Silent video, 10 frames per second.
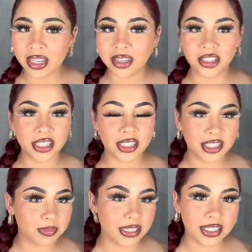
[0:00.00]

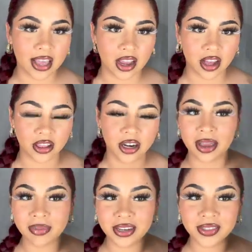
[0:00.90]
It's missing that color.
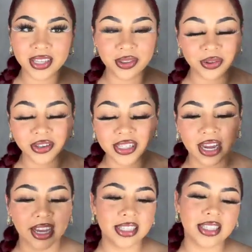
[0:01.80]
I've been using Lunar
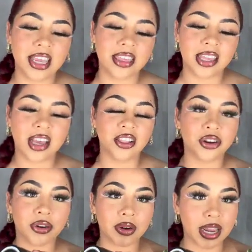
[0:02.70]
Tides in the
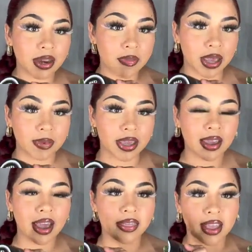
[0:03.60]
color
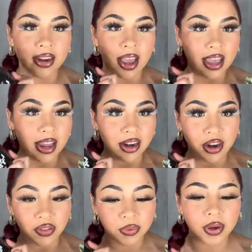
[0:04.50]
Cranberry, and then I had
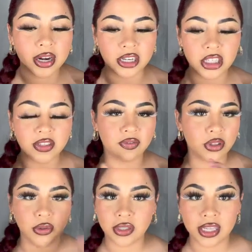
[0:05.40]
another one. I just
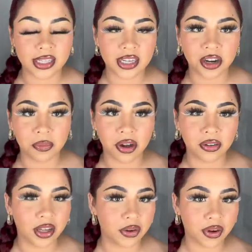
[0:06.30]
used the entire
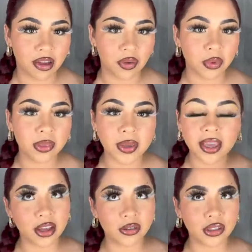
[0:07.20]
bottle. I don't have it with
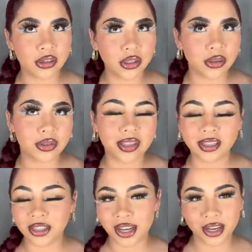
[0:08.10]
me. I also used
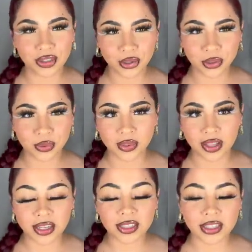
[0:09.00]
the shade True
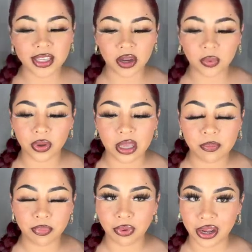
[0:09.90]
Lust. It's like a really
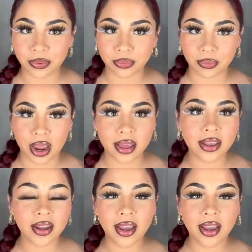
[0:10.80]
bright red.